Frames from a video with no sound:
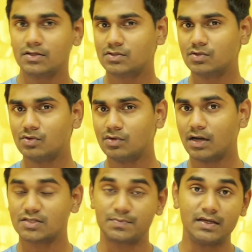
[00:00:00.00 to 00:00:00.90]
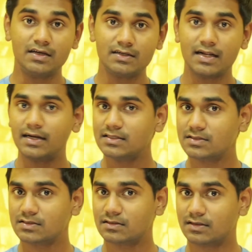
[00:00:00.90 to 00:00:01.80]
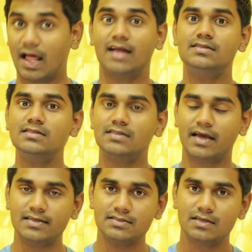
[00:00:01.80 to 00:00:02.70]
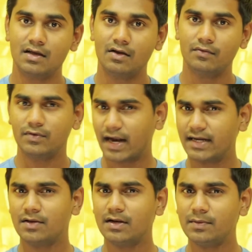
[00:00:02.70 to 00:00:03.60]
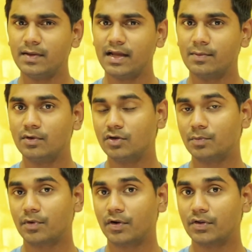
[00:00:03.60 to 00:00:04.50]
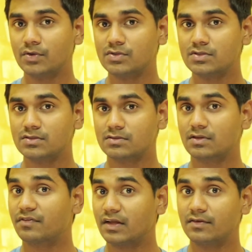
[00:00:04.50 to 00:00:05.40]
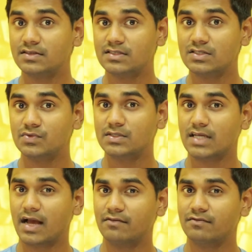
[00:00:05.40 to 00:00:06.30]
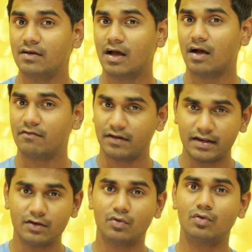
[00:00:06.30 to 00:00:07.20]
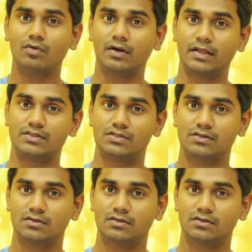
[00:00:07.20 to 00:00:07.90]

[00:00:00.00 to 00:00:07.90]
So a speaker that is large in size would ideally be able to produce the frequencies which have a very low range.